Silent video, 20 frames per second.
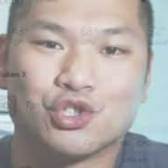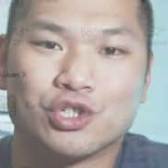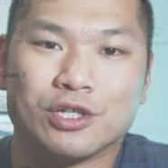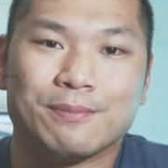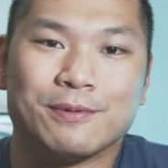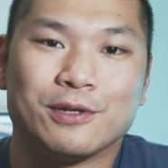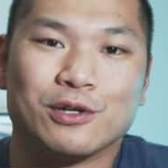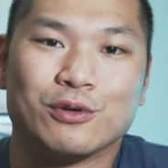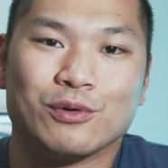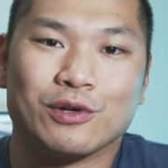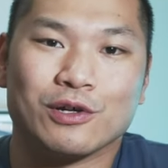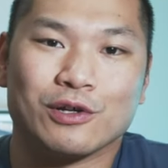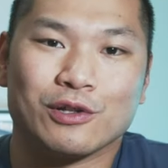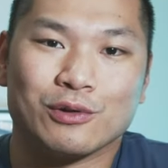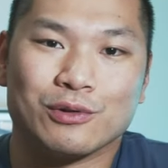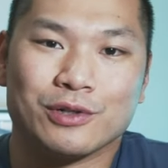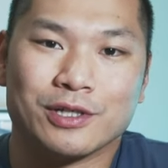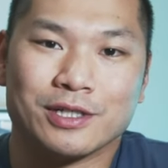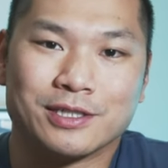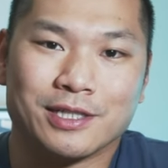GPU
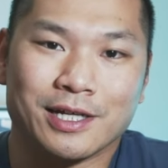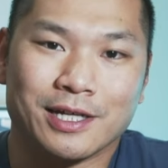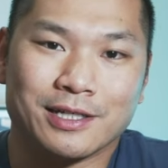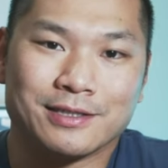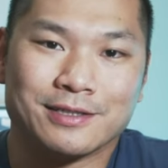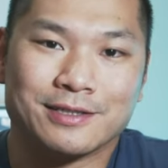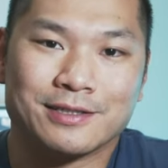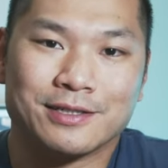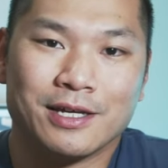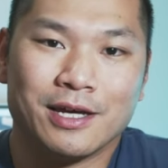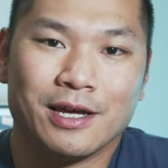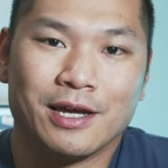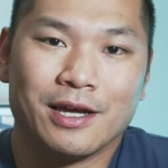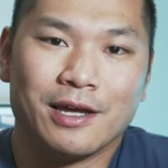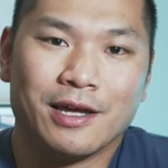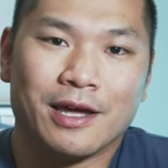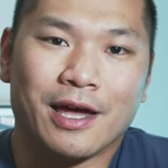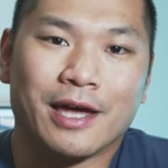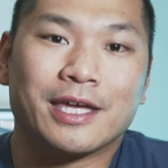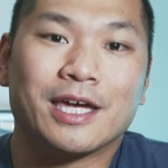included tests.
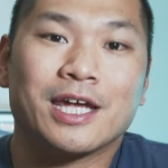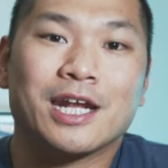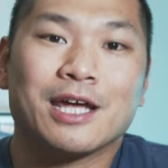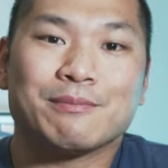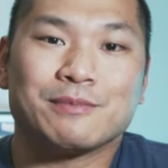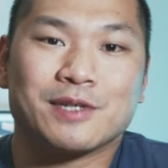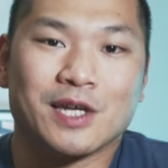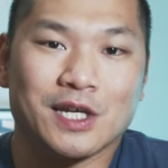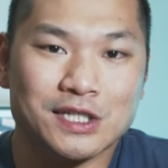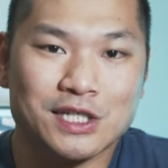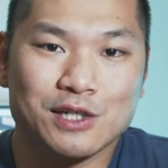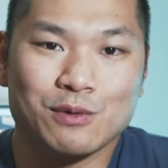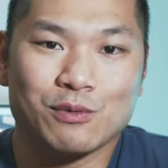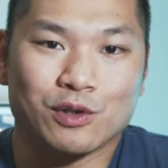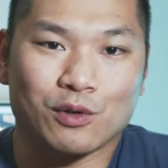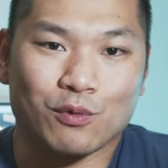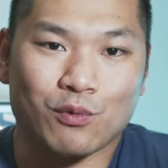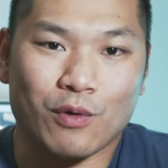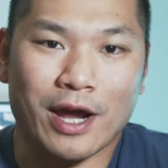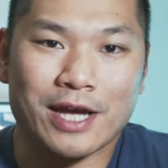Again, I'm testing
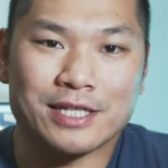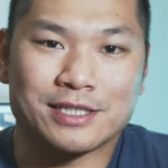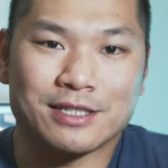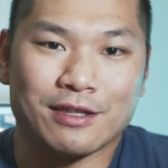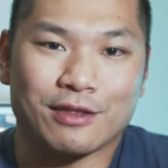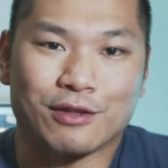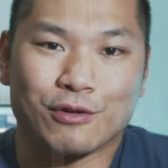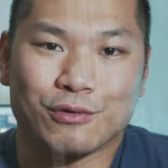with the Ryzen